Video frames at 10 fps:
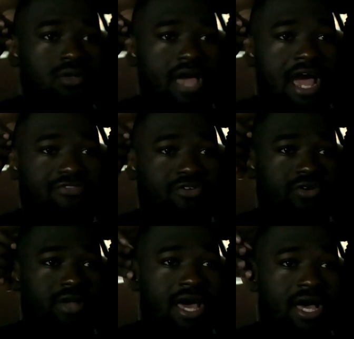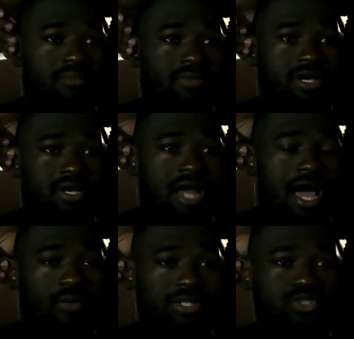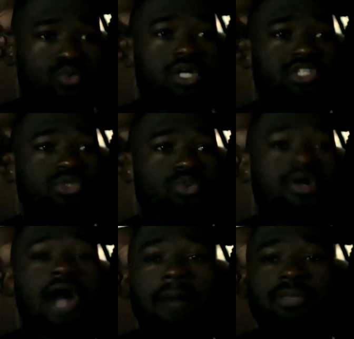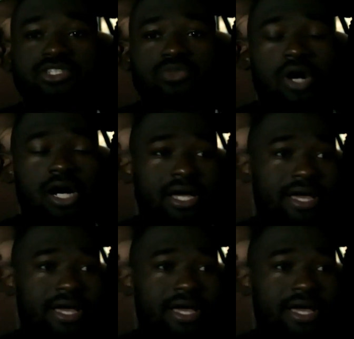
After that, man, I went to uh, do goblet squat,